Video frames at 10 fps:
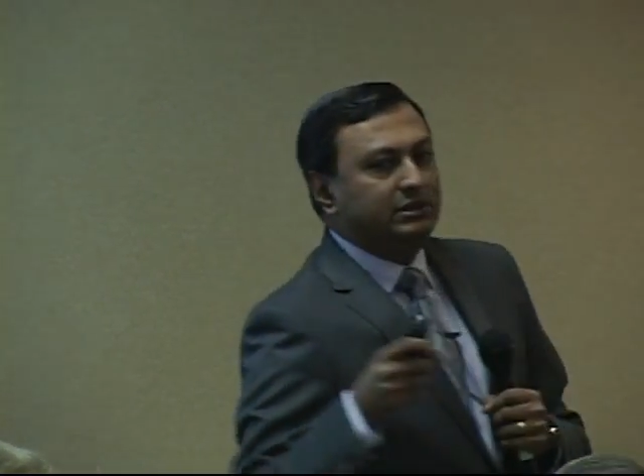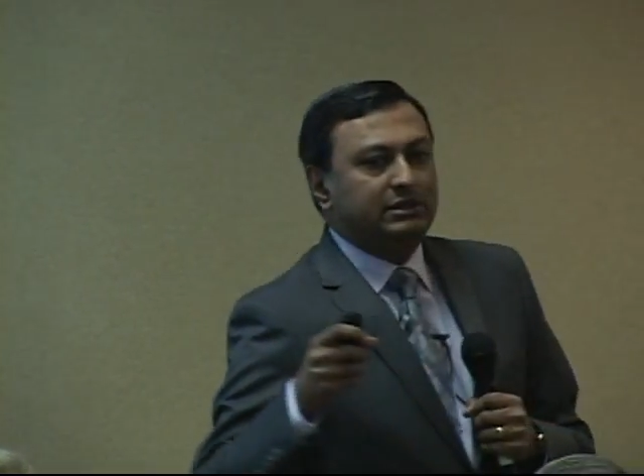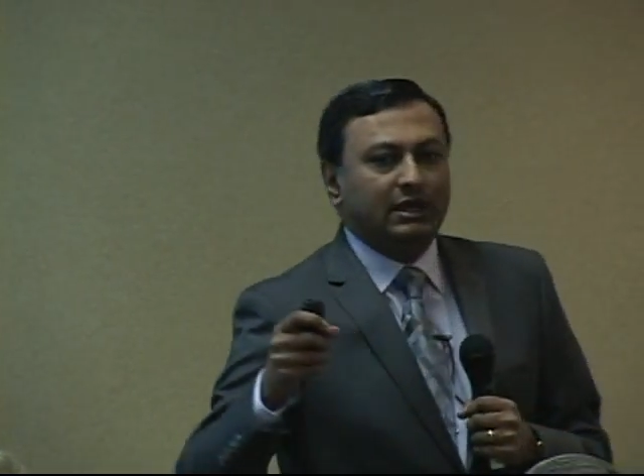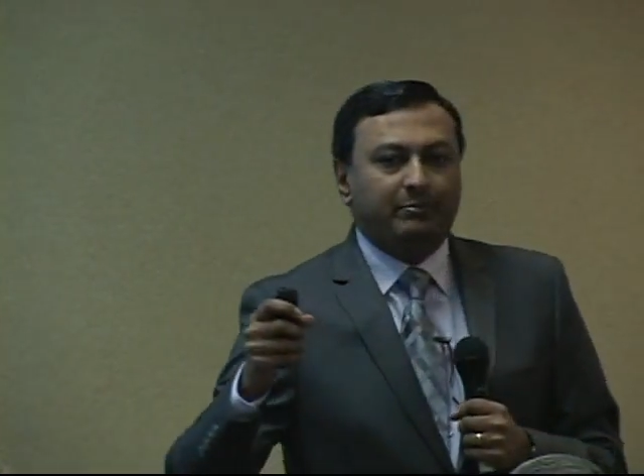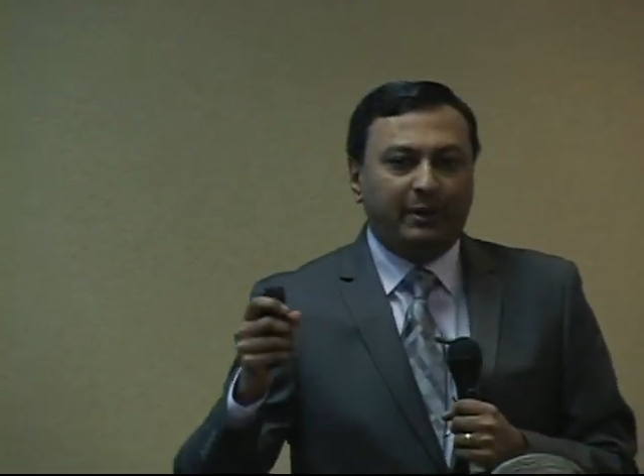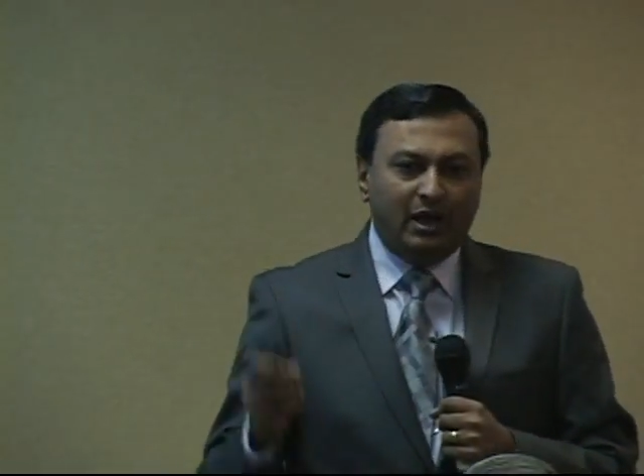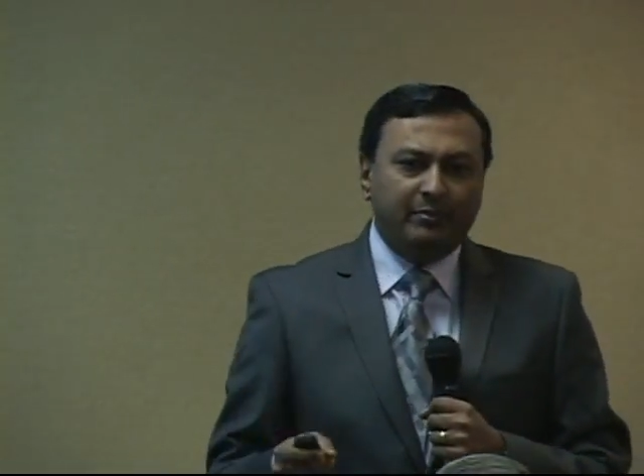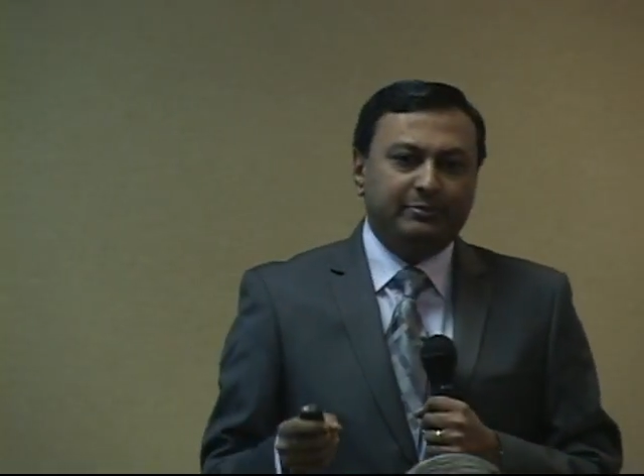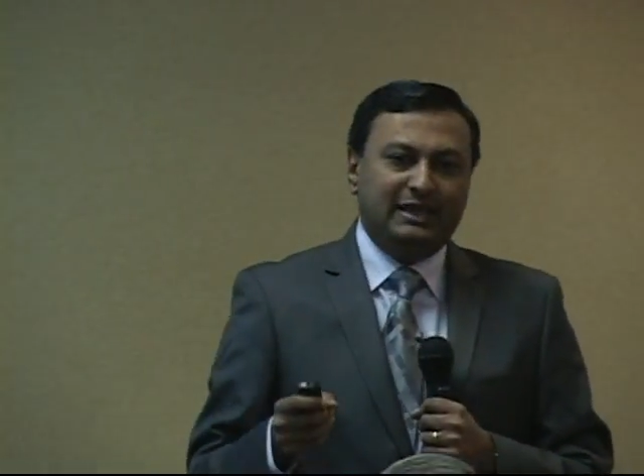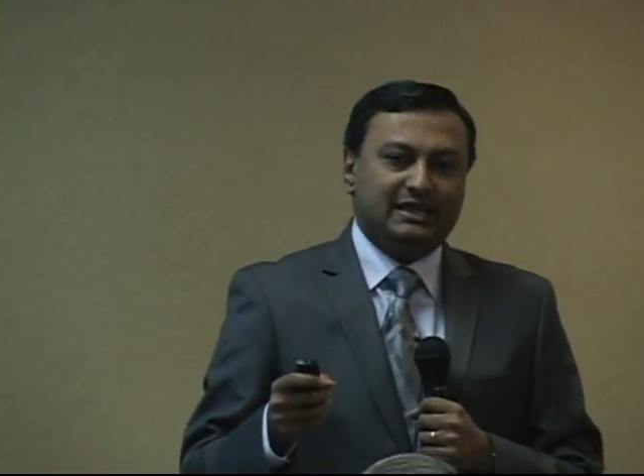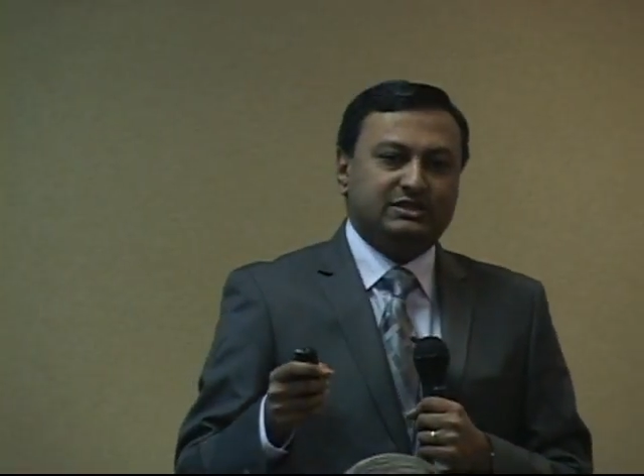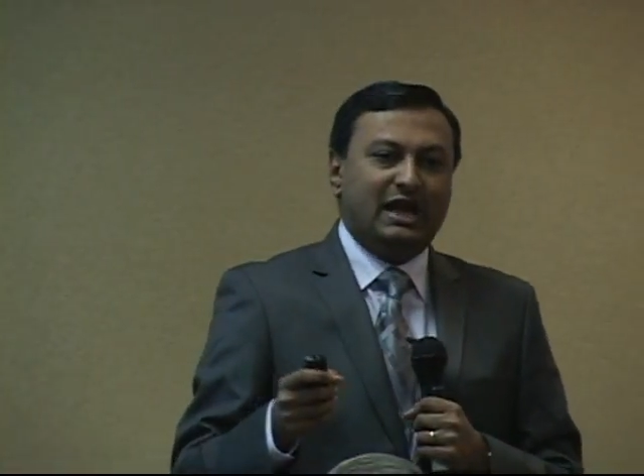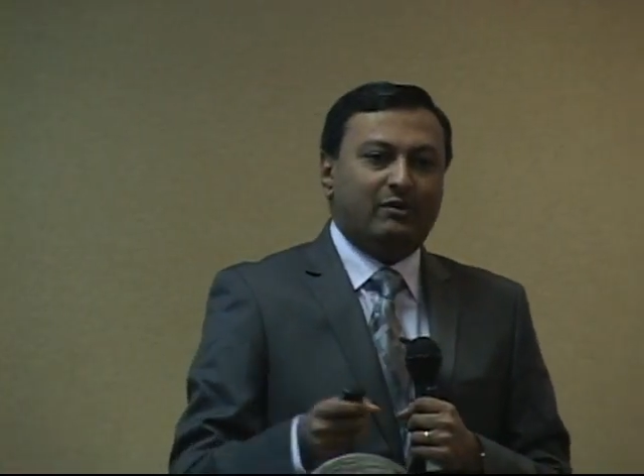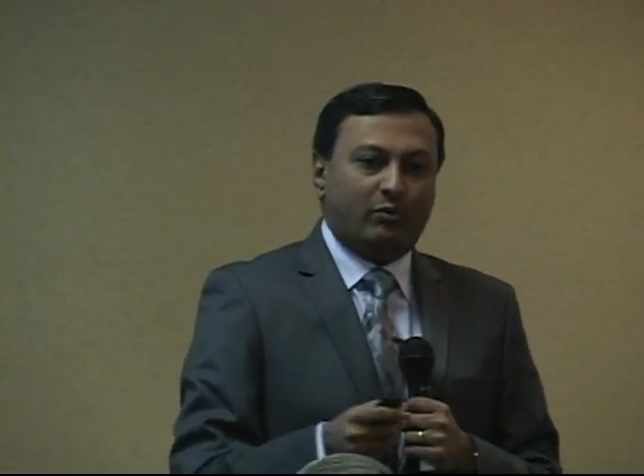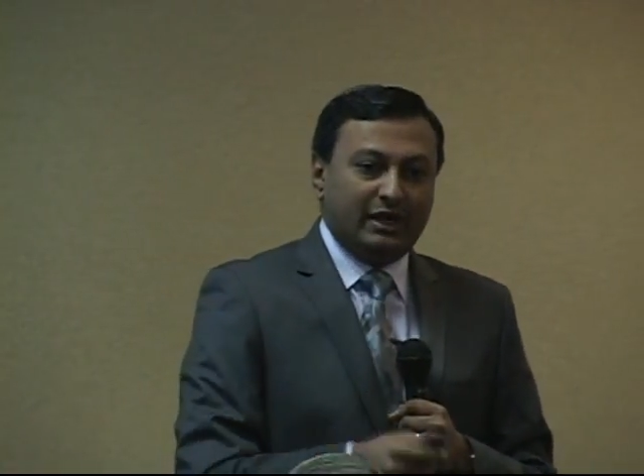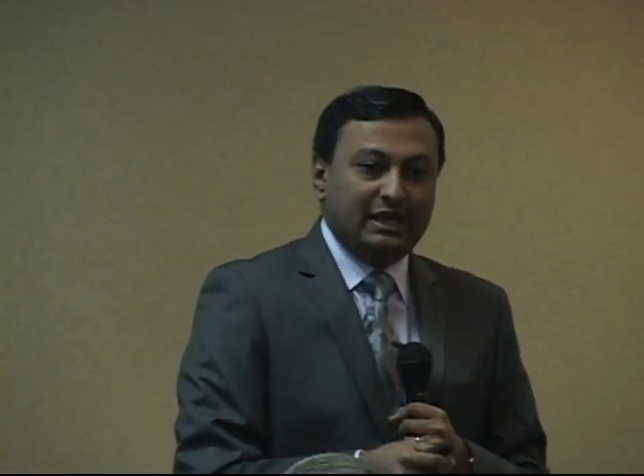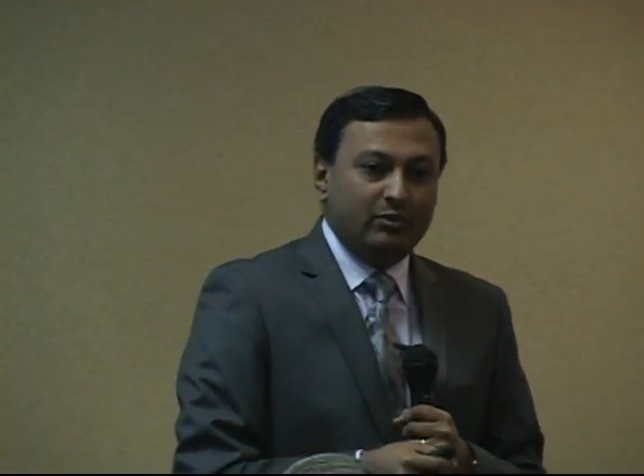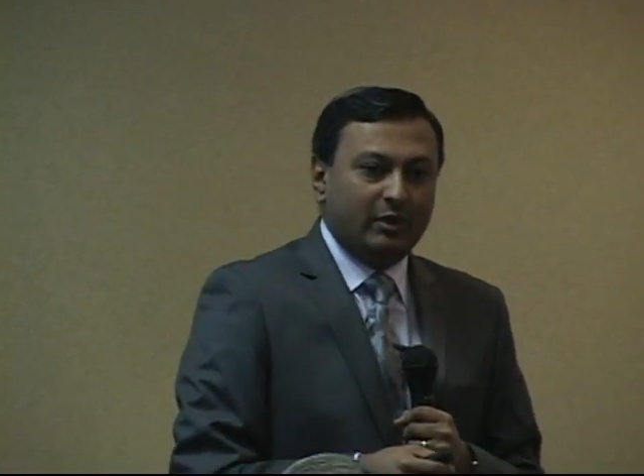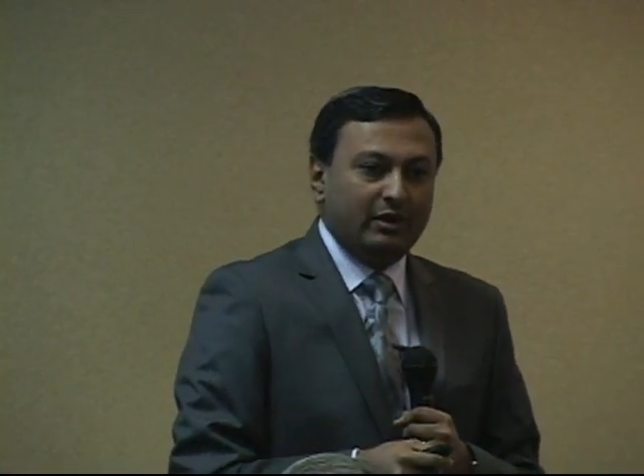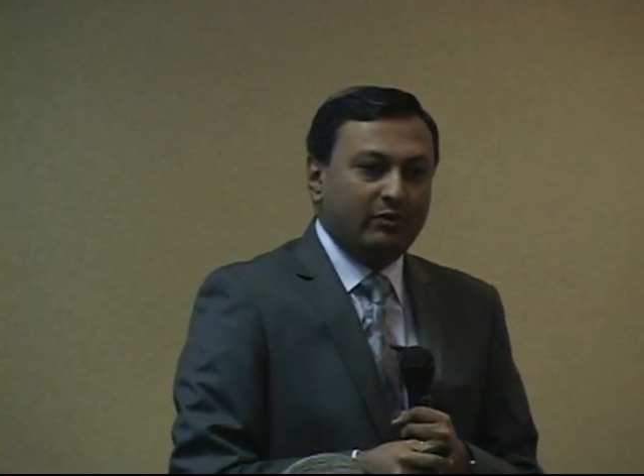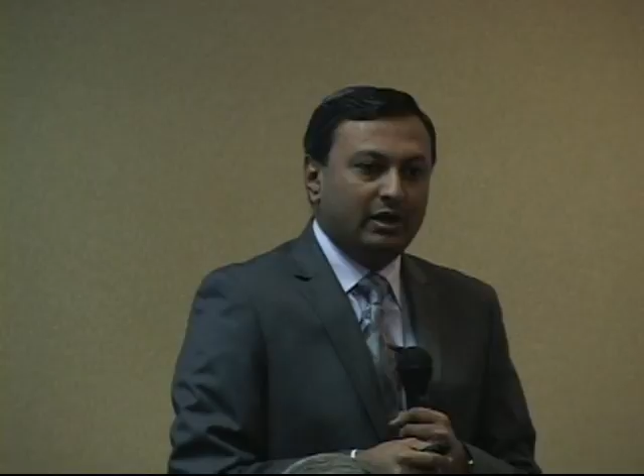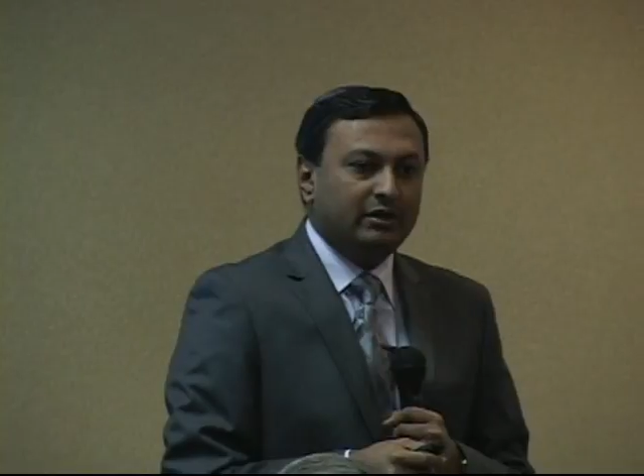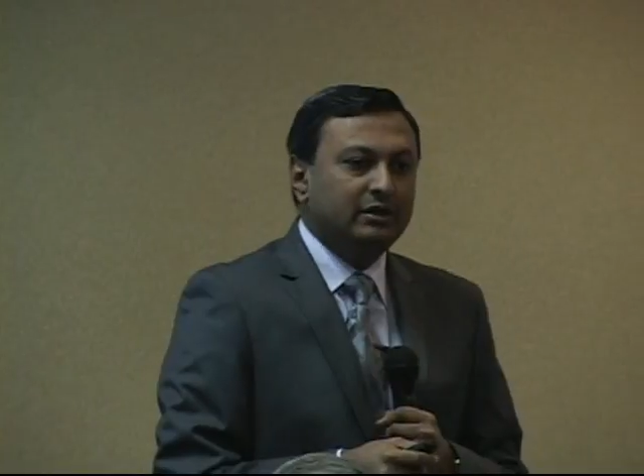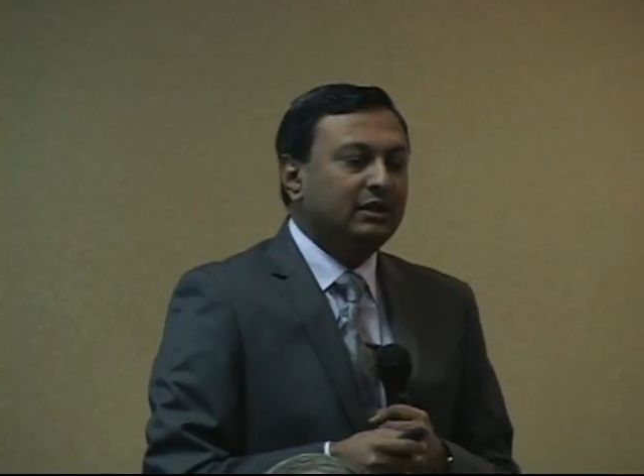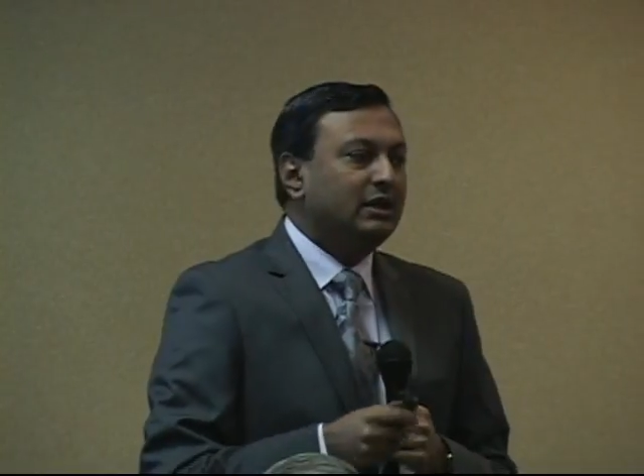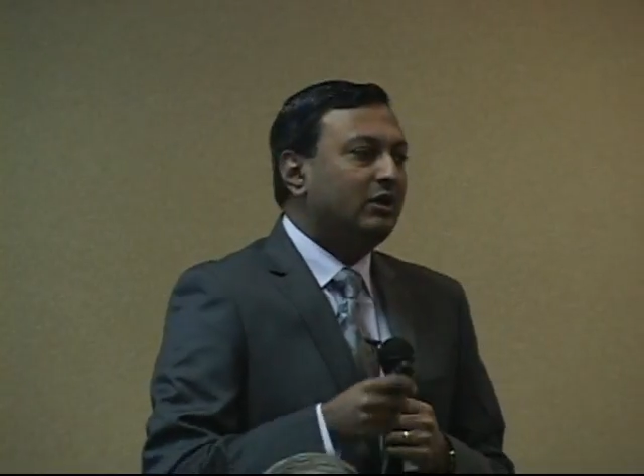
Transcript: the pump that's not working very well.